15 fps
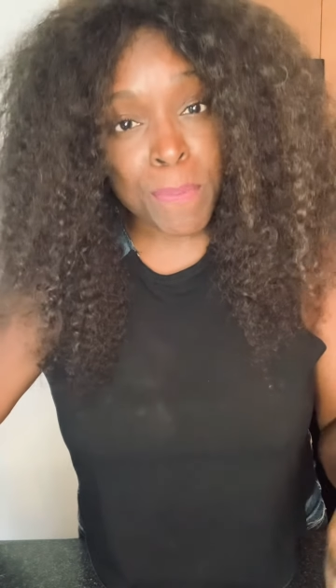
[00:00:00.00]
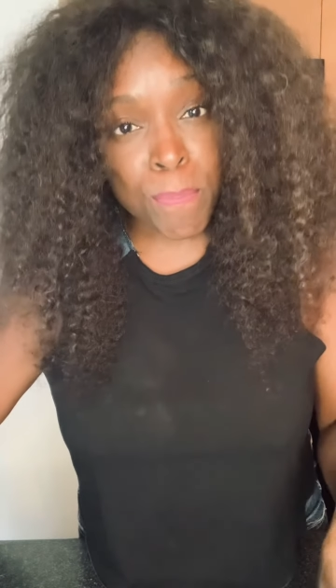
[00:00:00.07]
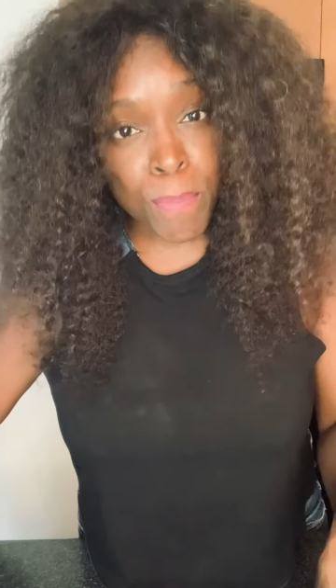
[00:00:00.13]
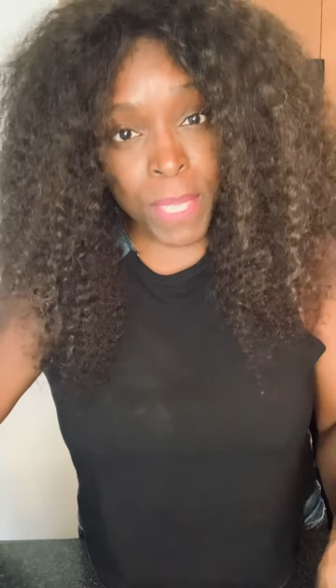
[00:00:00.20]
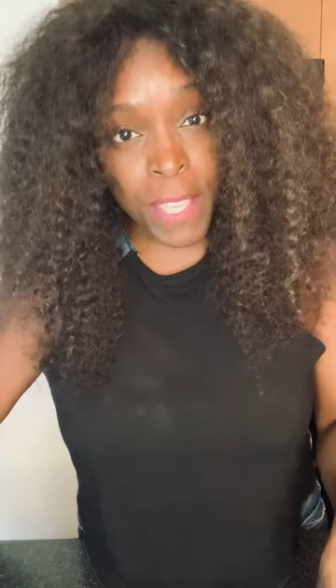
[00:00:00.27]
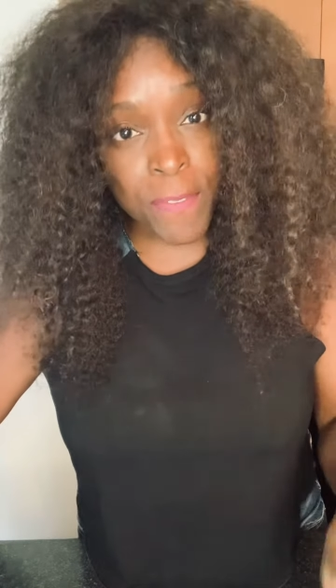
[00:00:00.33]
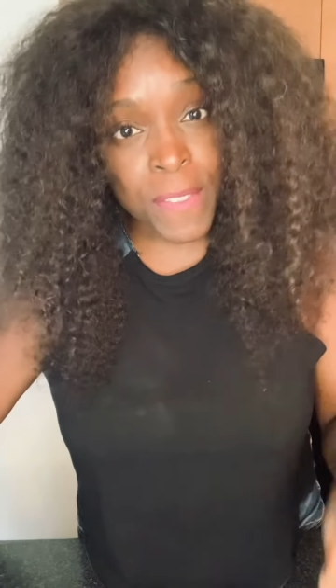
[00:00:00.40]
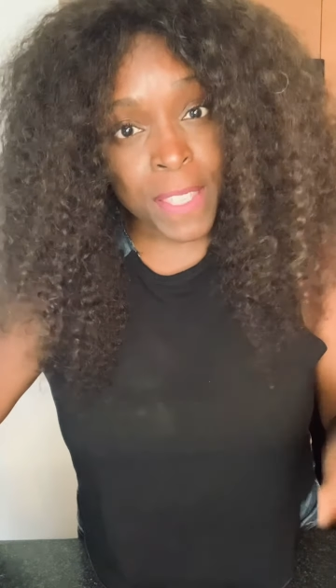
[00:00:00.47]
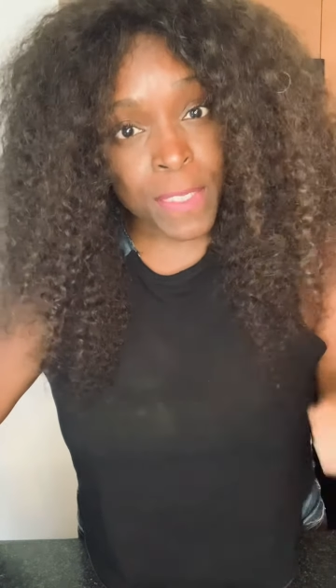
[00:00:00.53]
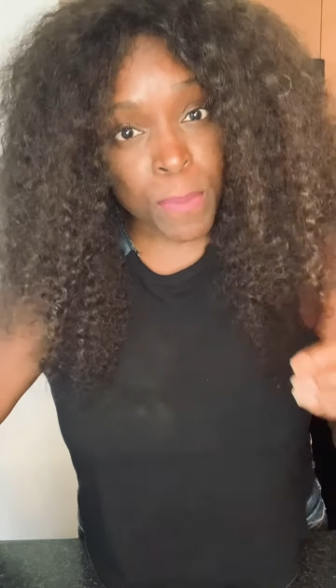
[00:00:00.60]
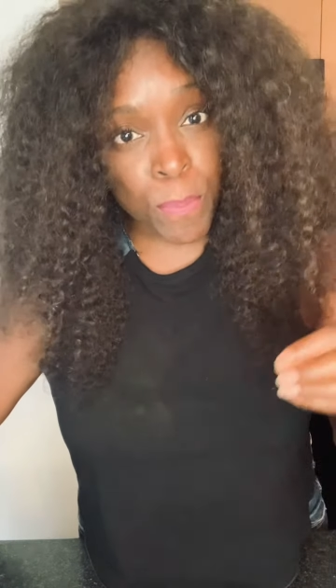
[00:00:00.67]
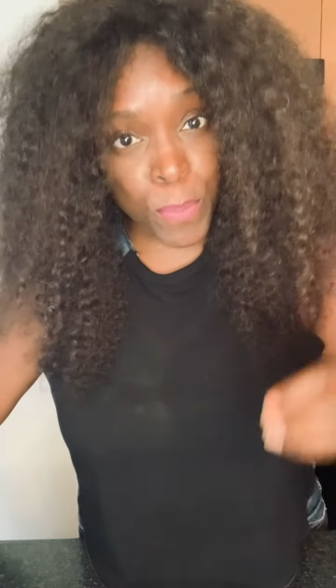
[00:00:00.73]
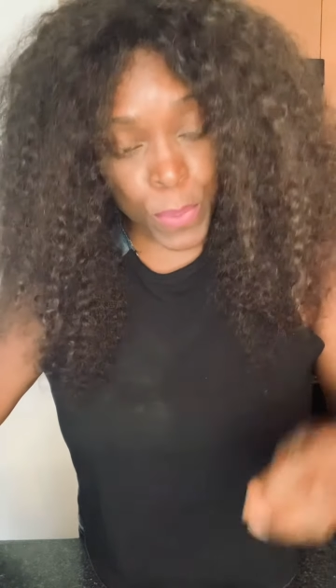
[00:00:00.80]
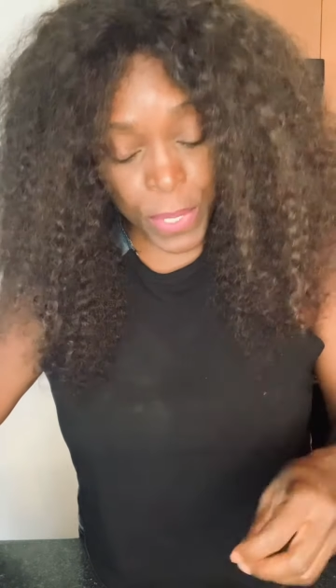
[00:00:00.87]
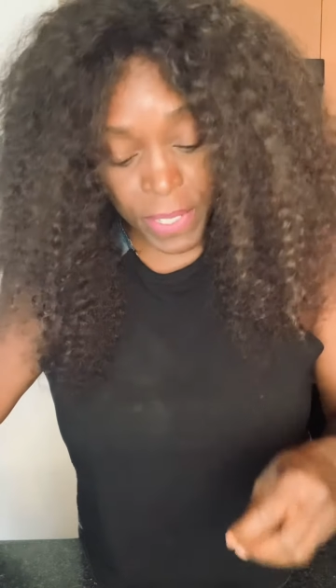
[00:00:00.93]
the beef, like the
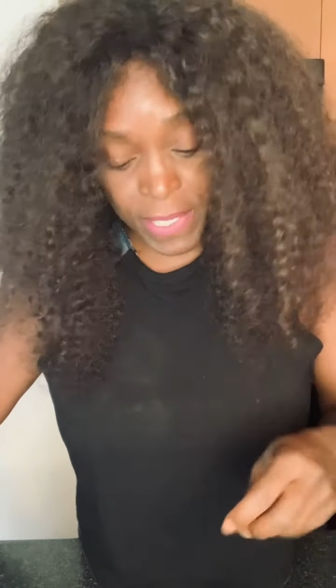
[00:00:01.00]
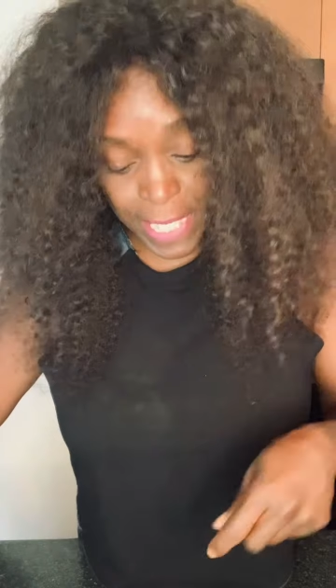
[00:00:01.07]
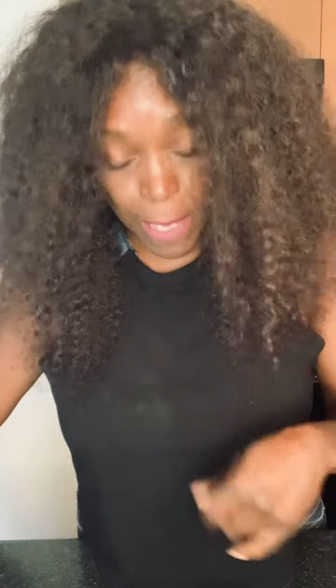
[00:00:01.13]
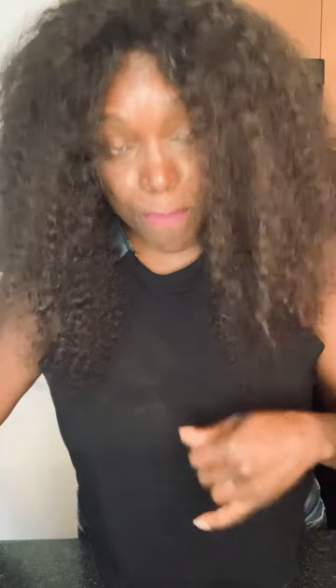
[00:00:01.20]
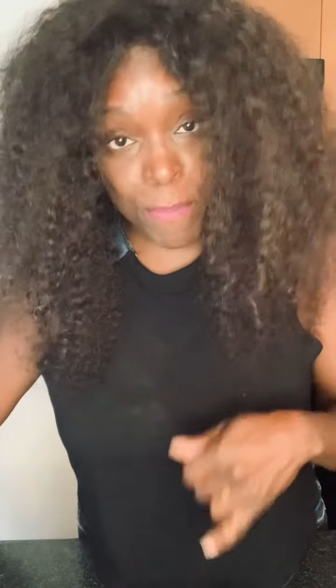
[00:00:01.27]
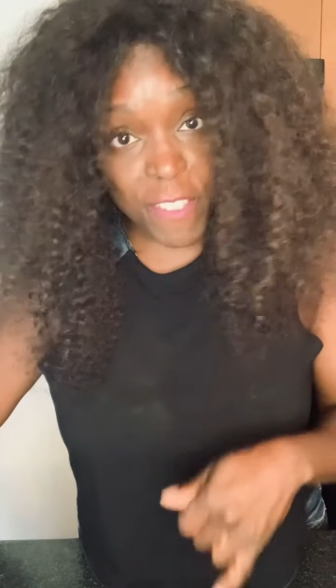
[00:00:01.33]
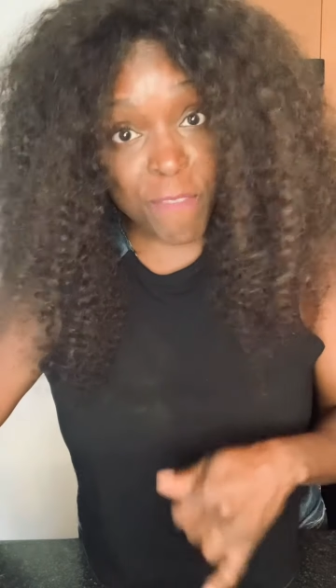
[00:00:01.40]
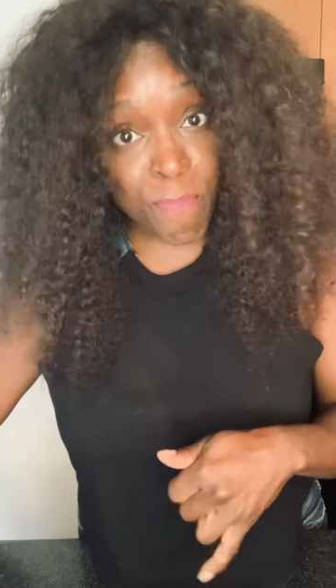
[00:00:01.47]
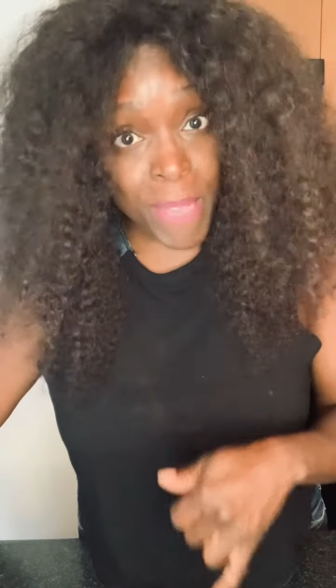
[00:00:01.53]
boiled down beef.